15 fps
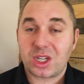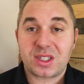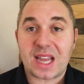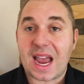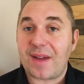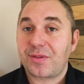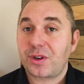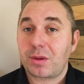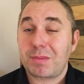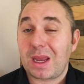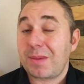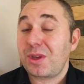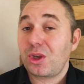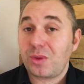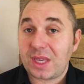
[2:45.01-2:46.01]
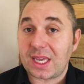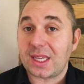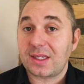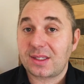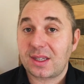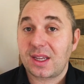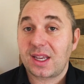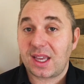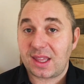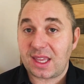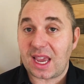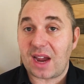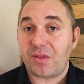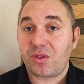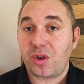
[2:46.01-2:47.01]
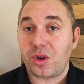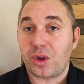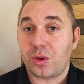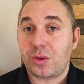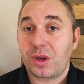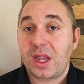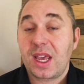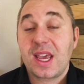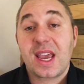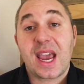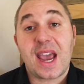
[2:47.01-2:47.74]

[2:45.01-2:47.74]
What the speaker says: just after maybe you eat in the afternoon,